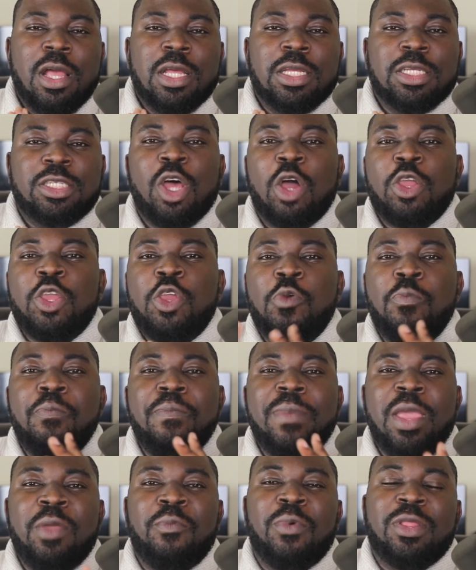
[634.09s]
So you
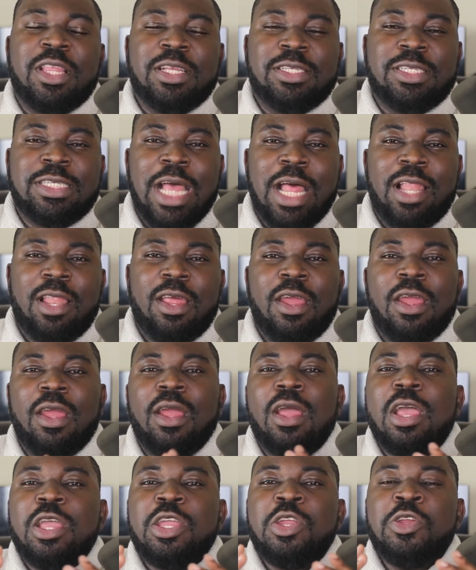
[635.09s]
meet with the
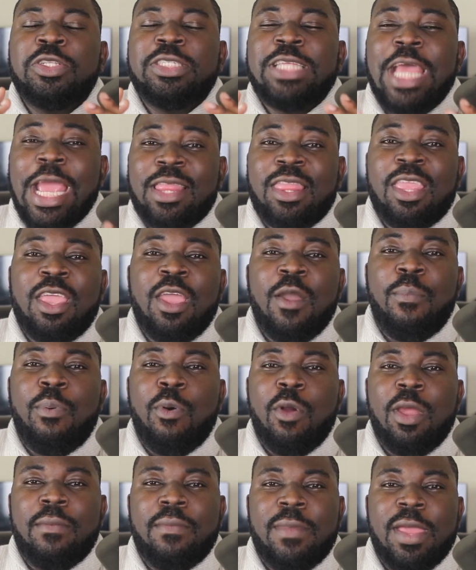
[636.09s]
seller, you take the
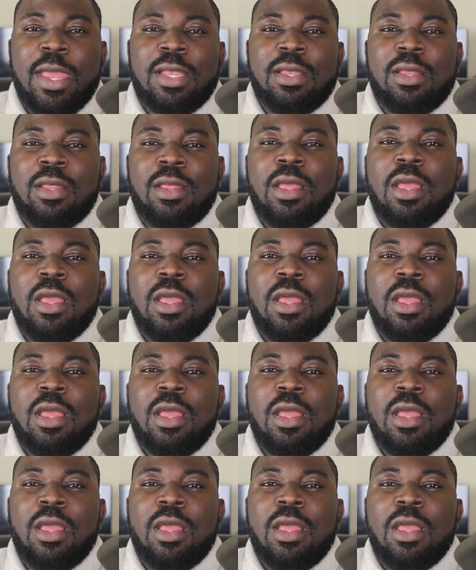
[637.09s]
appointment,